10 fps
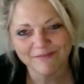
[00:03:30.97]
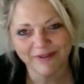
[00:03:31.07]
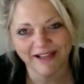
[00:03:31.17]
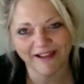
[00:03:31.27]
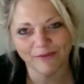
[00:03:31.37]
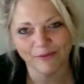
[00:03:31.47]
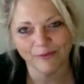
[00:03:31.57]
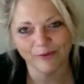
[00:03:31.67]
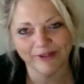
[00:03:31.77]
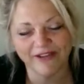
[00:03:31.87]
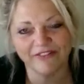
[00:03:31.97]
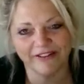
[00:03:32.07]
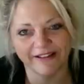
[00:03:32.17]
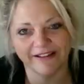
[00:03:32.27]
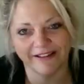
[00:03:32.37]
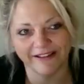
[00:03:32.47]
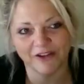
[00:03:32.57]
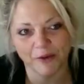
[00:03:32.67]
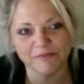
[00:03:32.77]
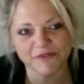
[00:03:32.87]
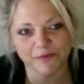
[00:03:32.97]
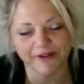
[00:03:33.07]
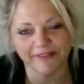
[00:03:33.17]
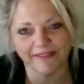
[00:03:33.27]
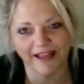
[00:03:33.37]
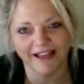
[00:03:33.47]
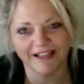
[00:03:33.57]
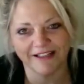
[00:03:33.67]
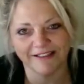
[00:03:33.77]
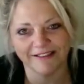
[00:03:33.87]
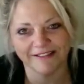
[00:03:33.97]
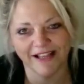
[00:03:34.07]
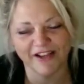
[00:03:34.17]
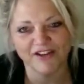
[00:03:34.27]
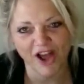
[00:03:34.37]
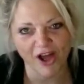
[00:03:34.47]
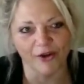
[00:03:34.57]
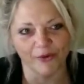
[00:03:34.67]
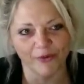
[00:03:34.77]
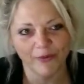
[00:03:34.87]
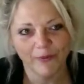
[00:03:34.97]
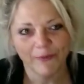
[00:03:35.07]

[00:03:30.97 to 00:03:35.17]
but whatever he comes with, I know